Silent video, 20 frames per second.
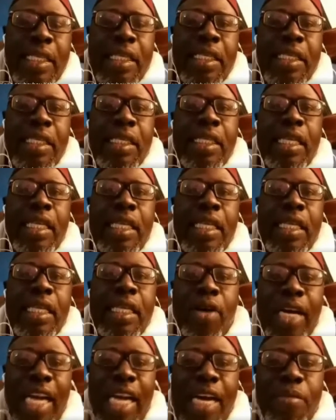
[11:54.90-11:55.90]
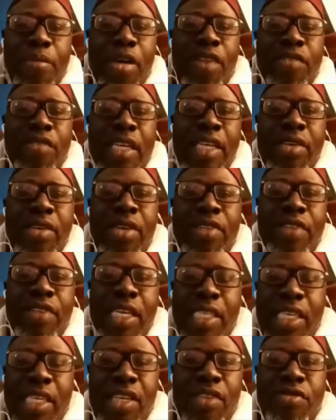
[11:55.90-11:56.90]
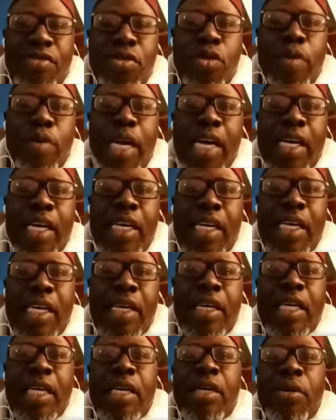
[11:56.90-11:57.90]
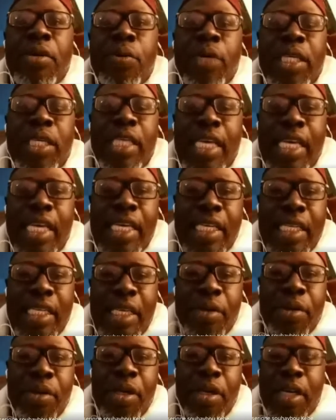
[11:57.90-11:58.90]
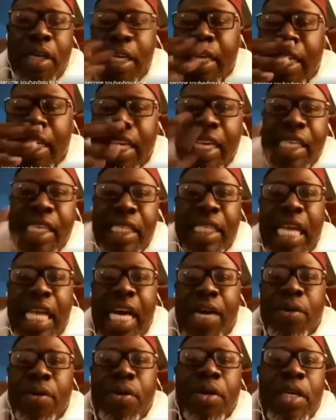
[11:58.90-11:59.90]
the program of the University of Touba, which he is now